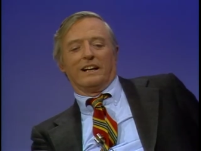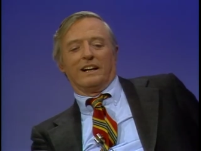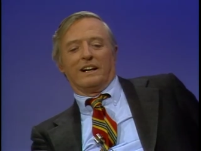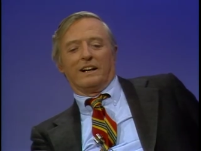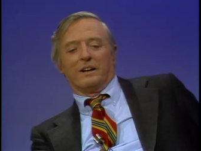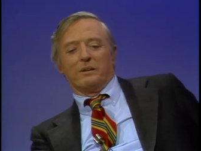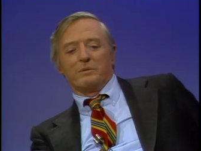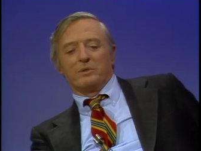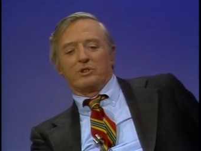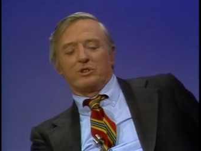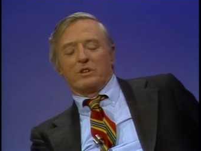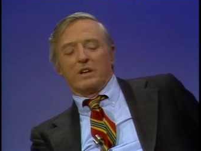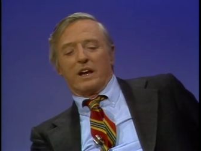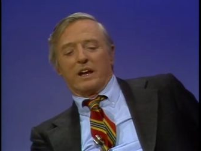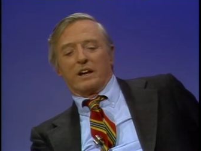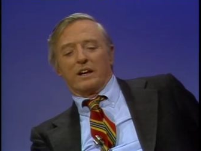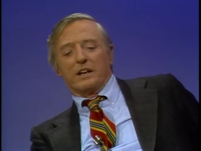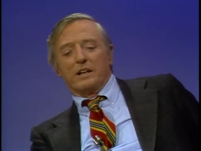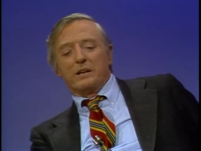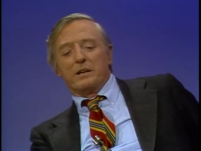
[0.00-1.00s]
uh, and Mr. I'm
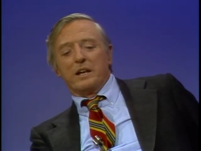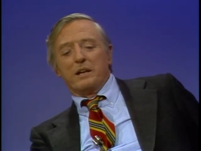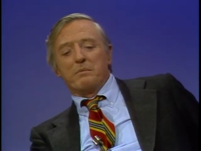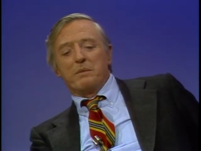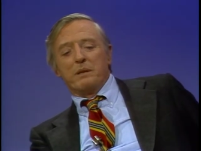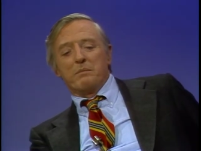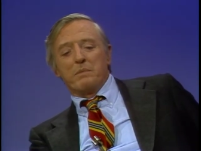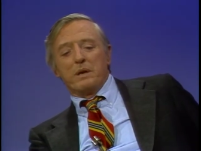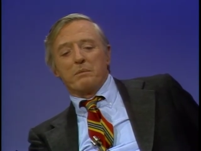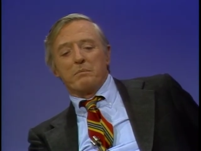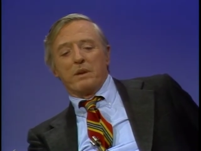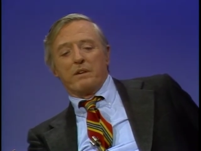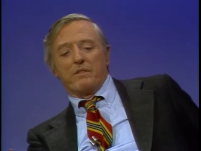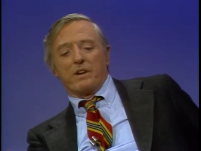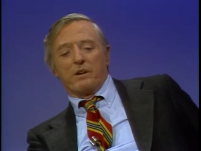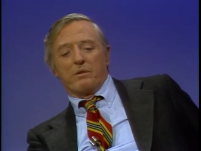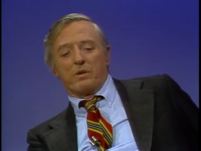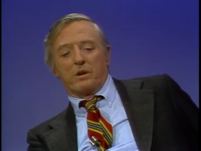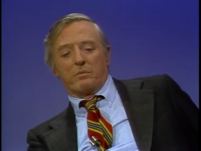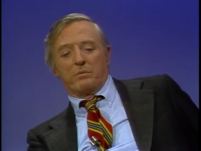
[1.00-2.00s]
Tigar, it, it, may, it, may,
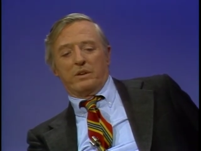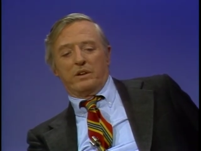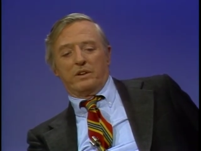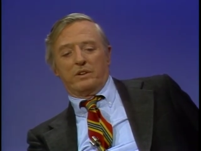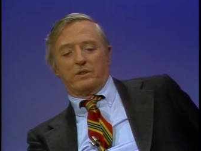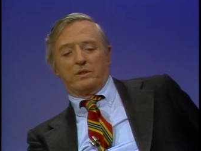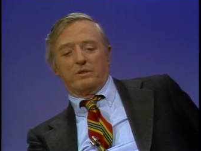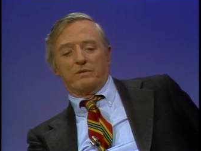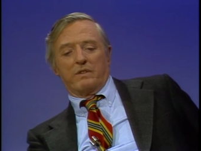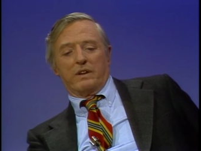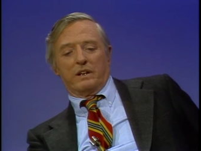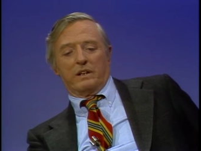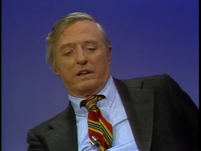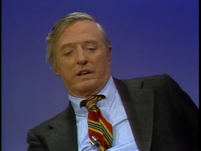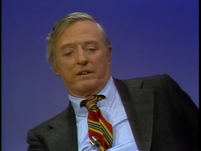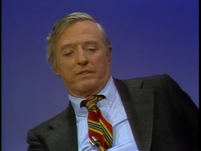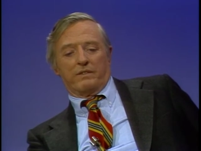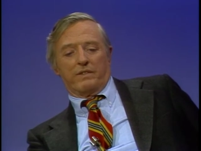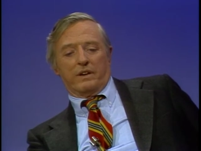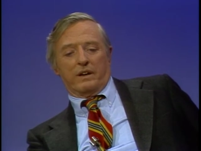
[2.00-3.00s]
very well be that you've
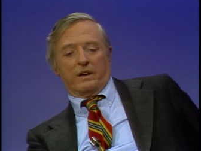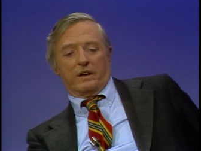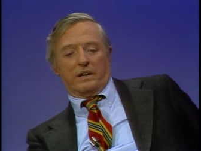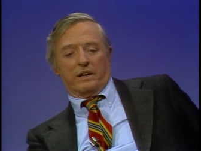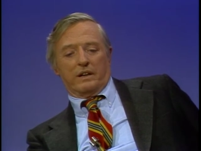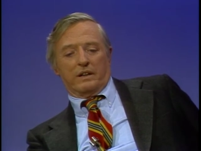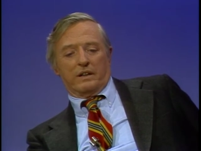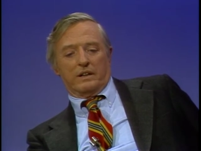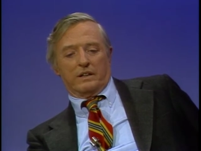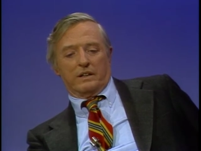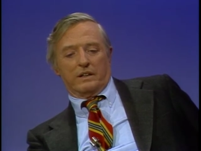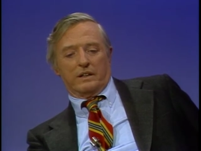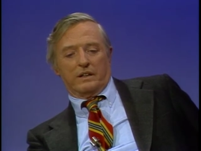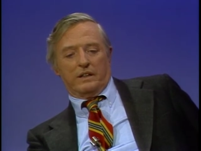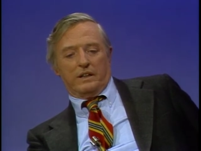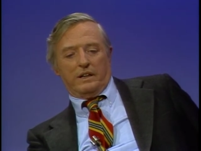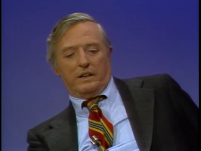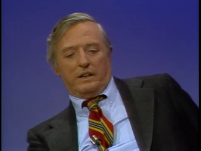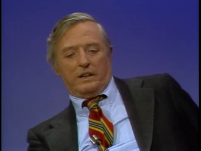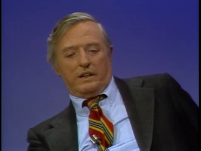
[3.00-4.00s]
identified uh,
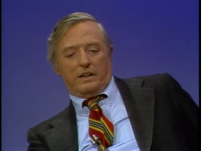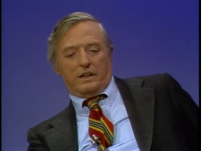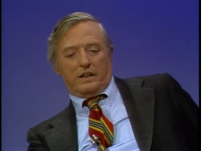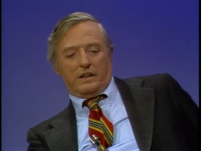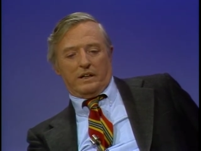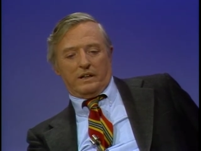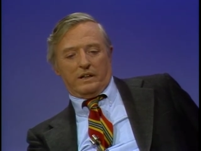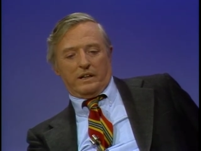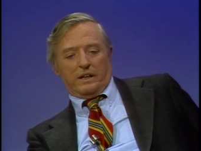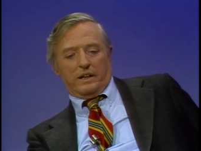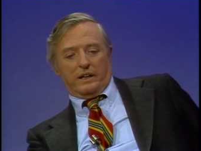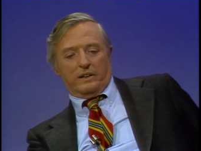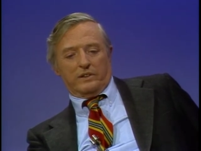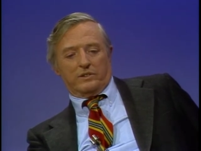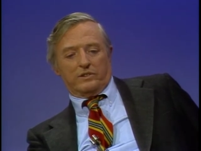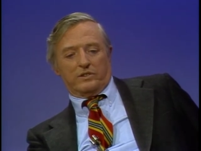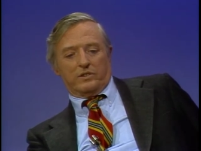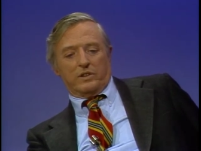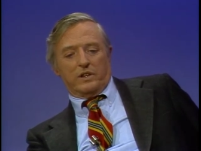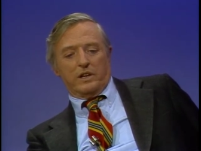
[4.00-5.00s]
uh, a
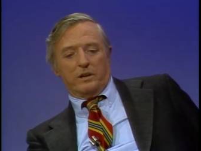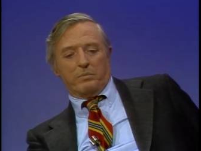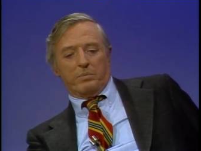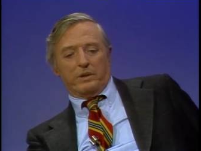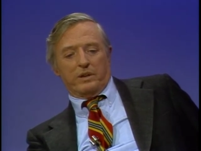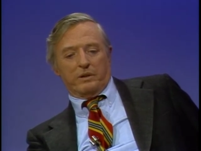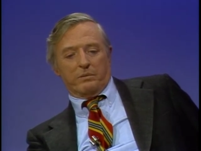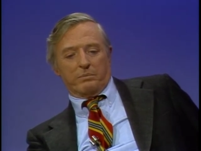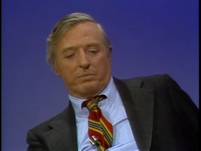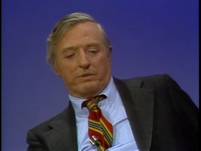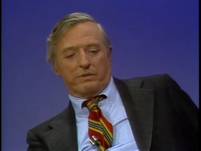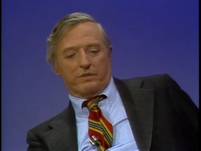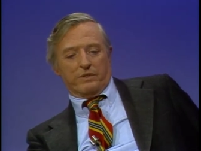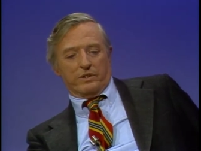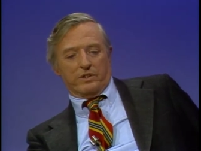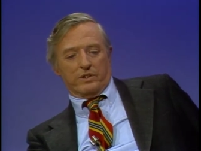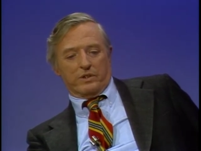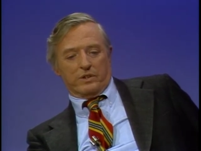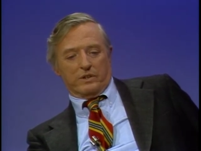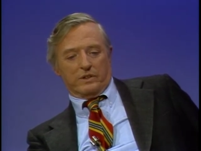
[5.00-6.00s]
sleepy
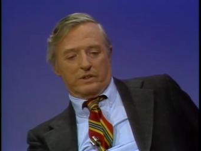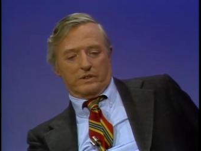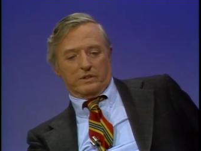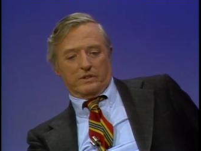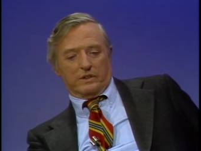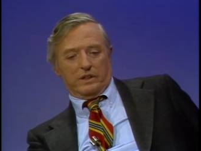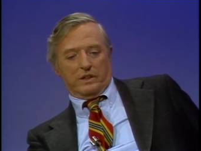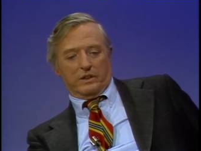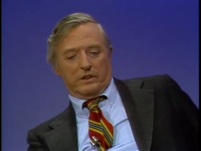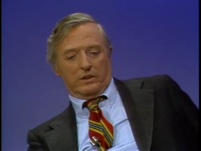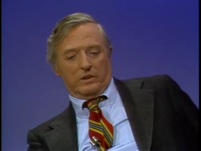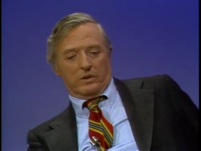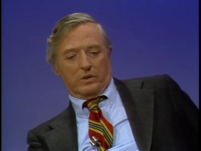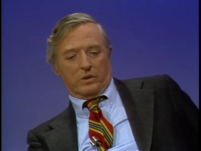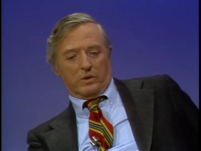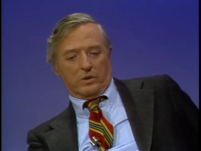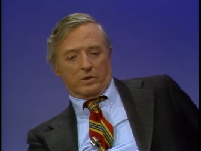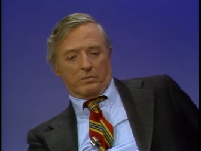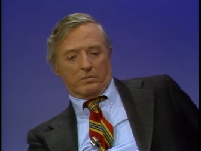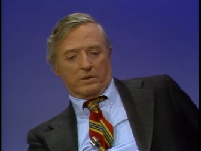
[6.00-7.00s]
provision in a
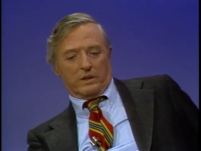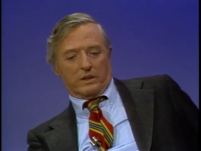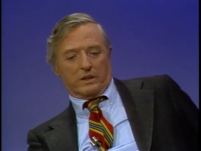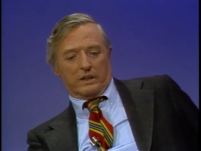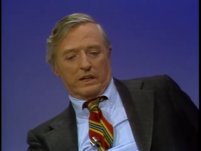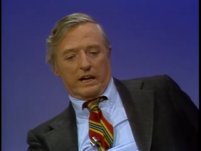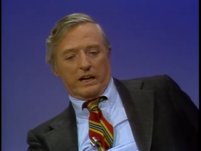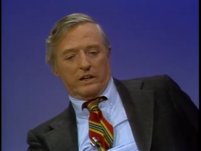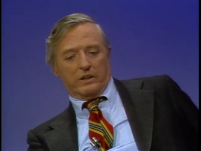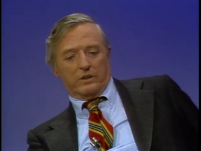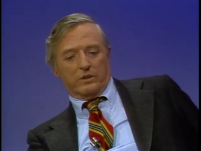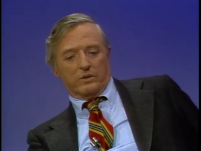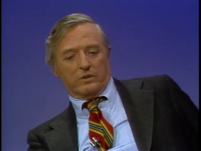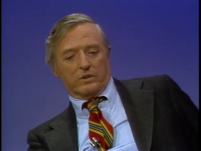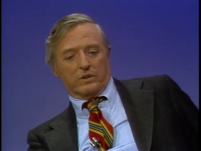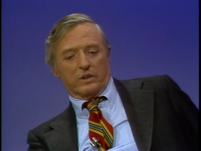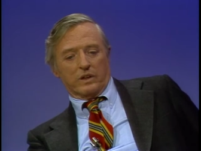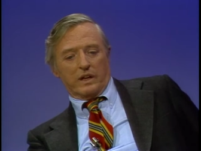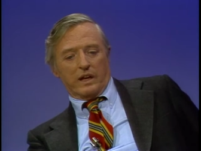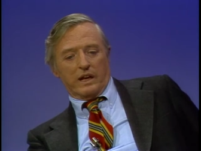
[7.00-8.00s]
law, but can you,
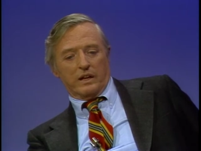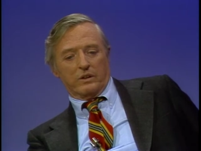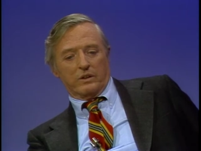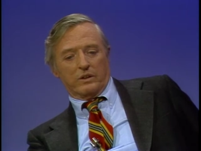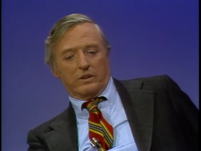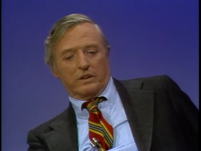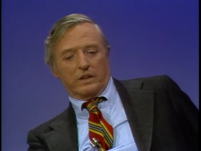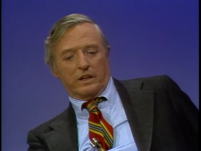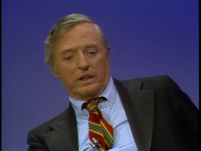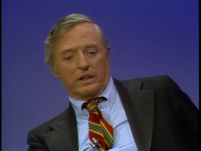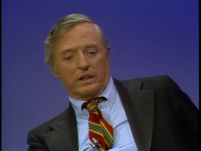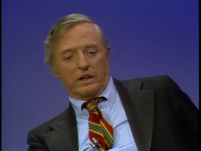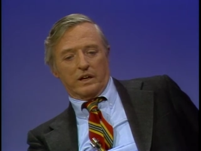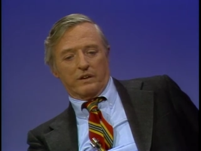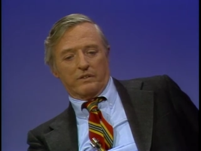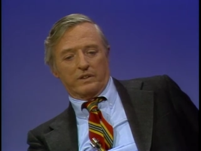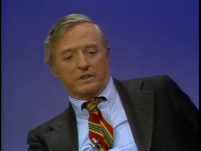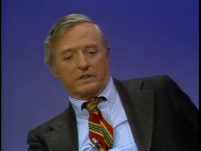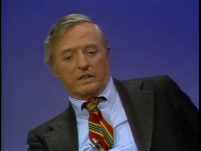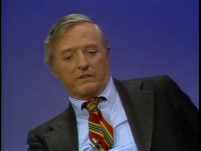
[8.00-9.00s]
can you think
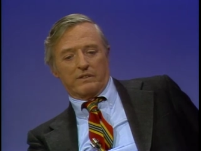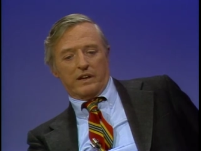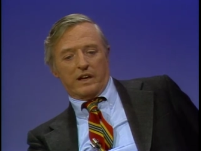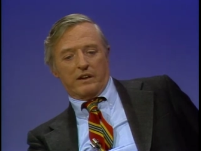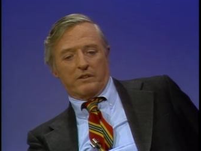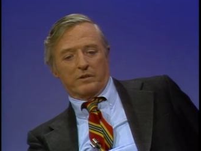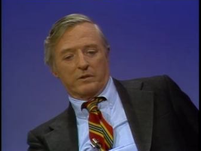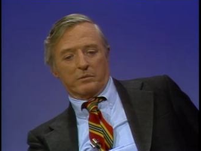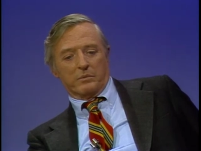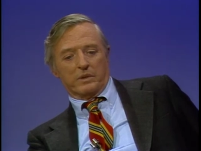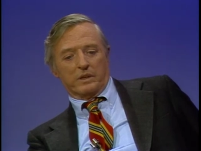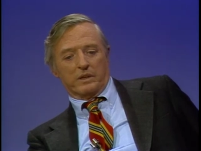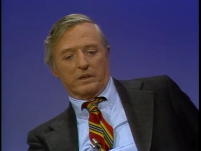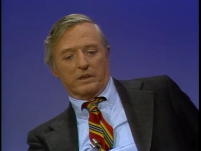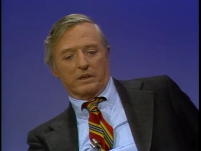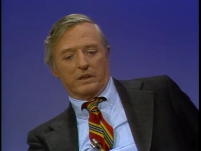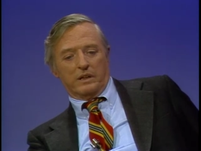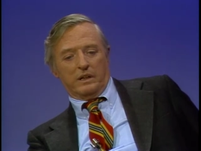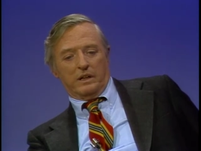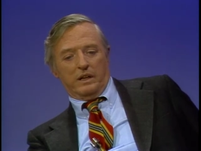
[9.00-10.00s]
of its ever having been
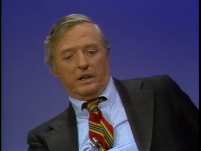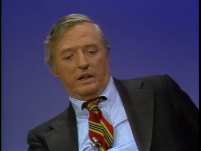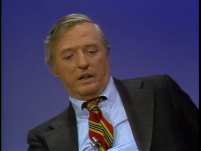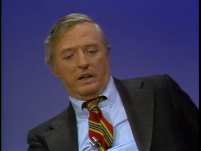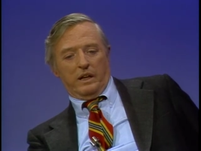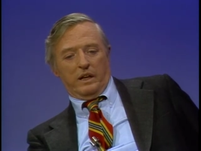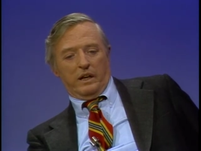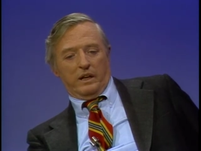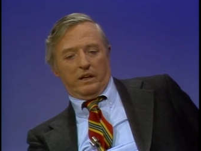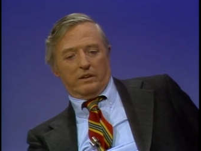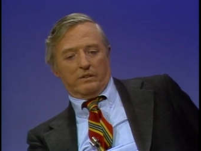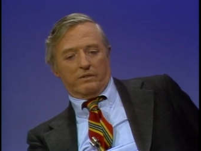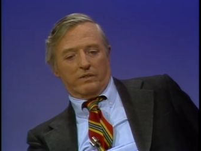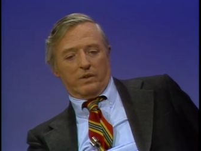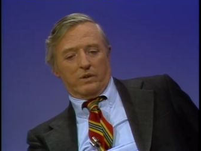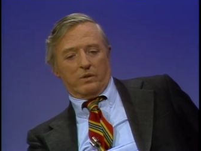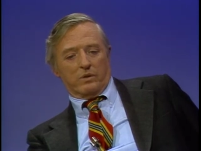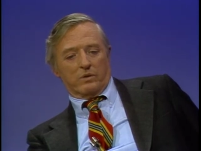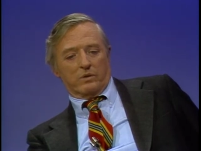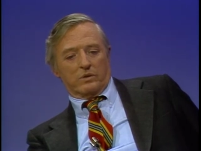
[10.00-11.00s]

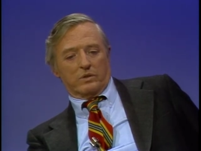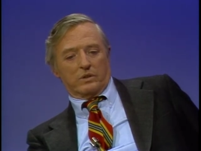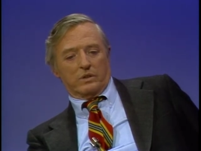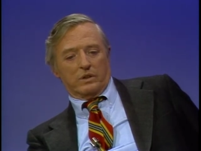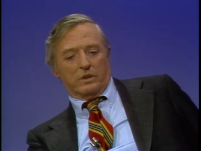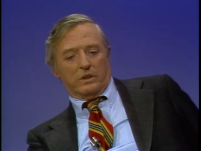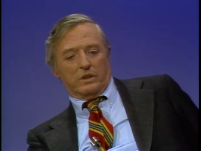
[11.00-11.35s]
invoked?